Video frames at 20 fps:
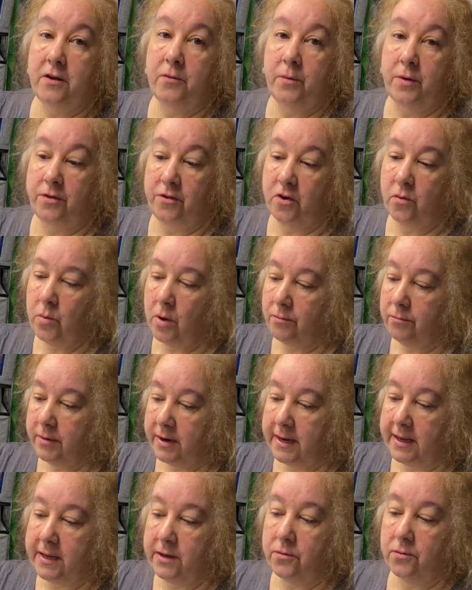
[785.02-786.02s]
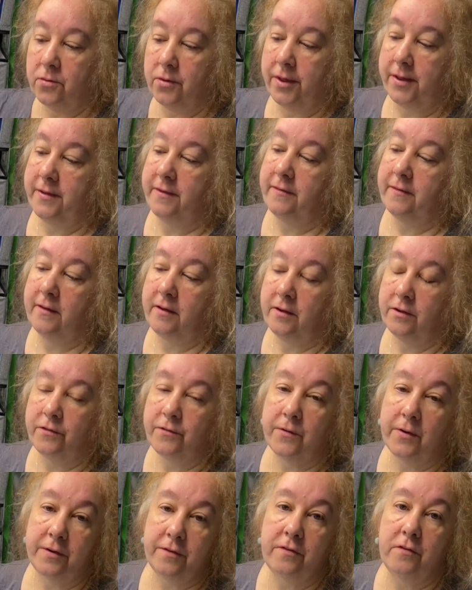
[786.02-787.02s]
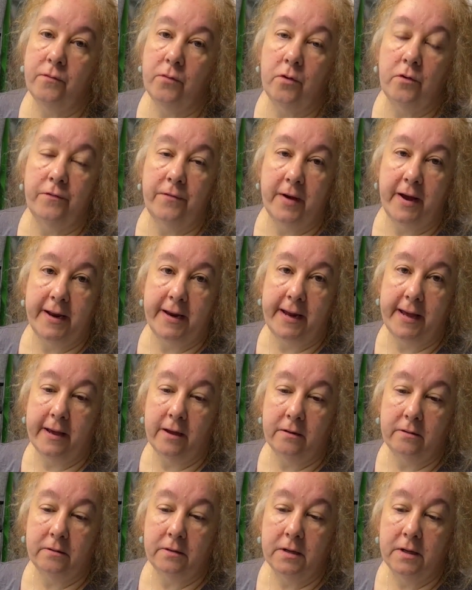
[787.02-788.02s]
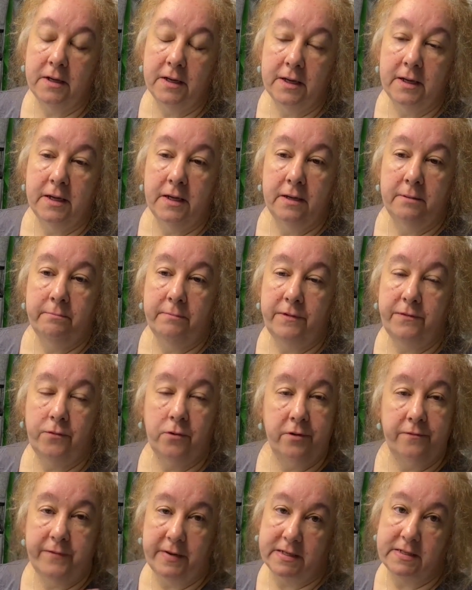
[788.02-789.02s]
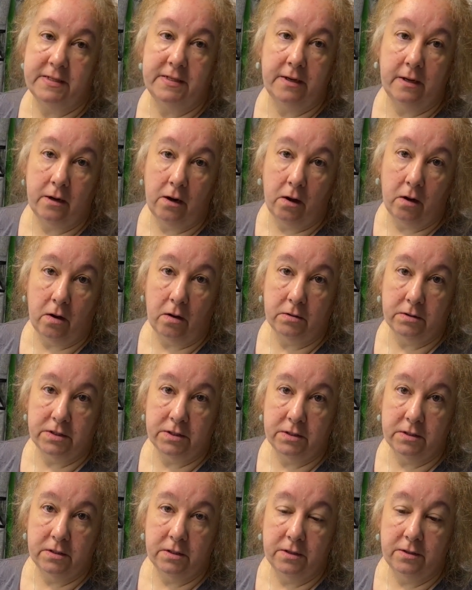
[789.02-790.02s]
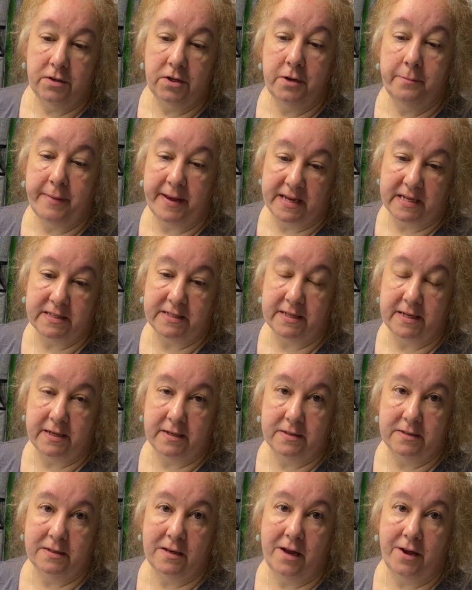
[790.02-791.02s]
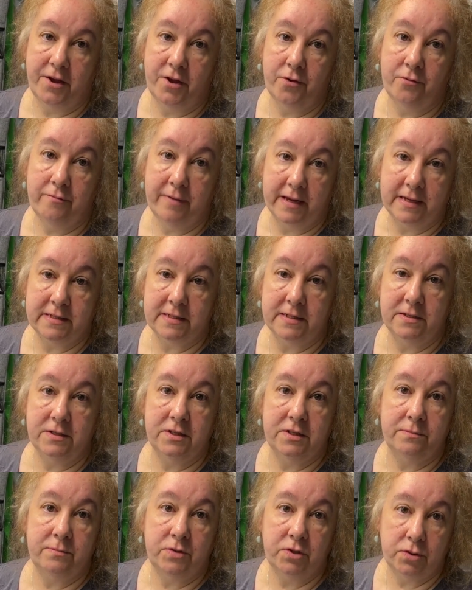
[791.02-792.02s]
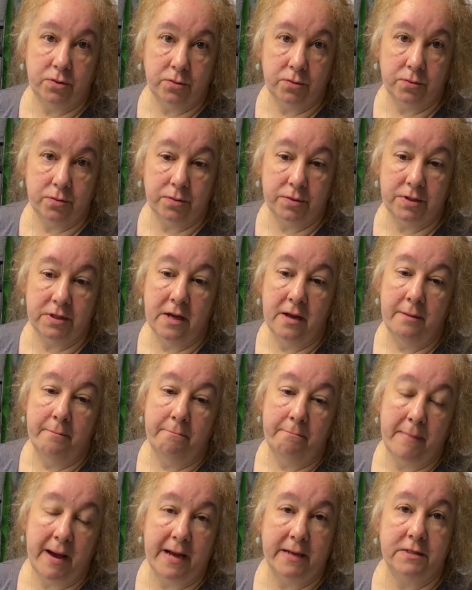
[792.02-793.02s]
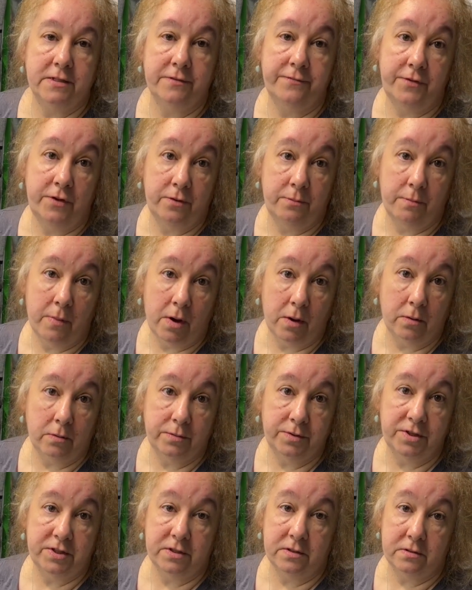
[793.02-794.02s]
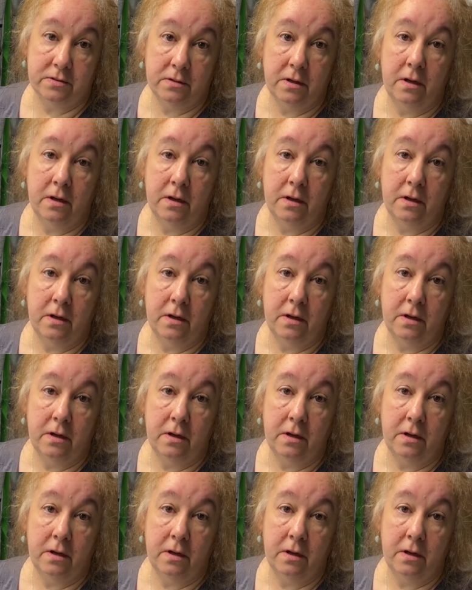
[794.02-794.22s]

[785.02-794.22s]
with, you won't need all these things. First of all, find out, before investing a lot, your basics, like your resin, some tools, mats, a few molds.